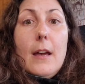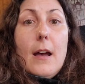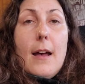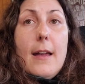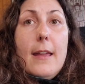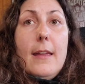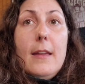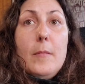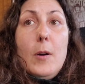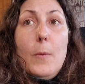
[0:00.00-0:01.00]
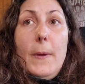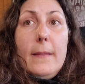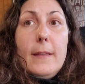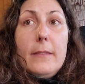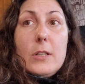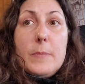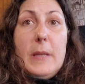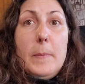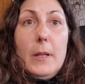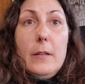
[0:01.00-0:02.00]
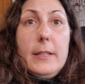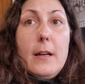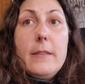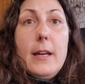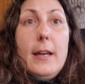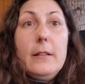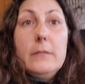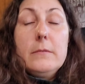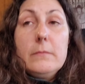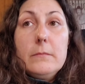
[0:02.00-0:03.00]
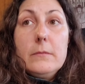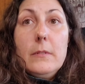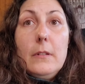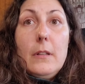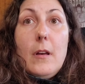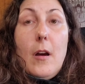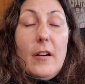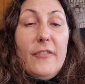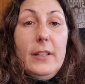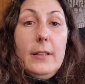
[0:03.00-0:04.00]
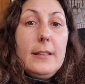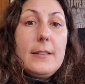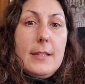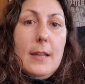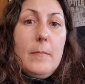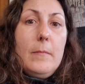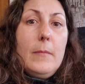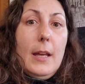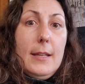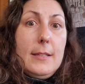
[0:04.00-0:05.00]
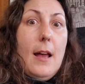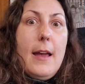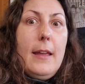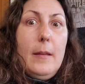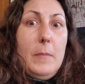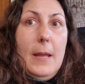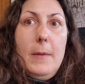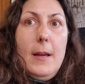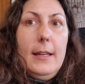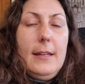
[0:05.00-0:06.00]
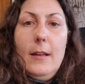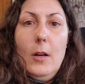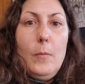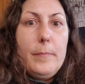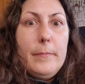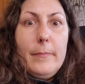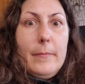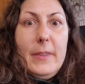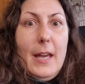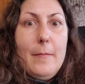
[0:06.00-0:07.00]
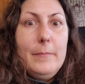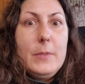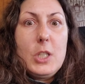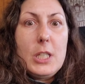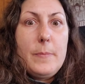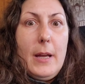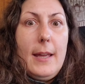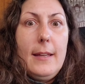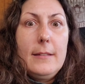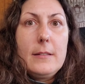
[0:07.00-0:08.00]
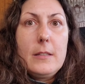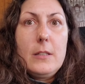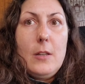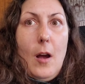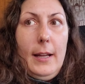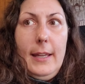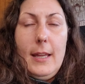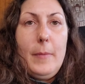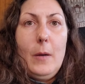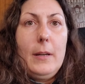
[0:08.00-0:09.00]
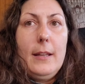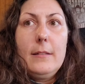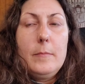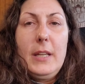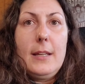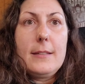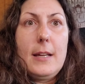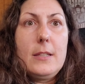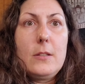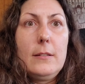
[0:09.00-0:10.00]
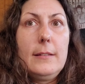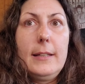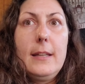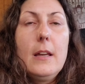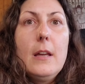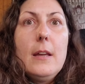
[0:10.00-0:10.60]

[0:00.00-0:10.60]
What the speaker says: I am hoping that there's people out there that are feeling the same as I, and maybe I can help them just by talking about it, because I certainly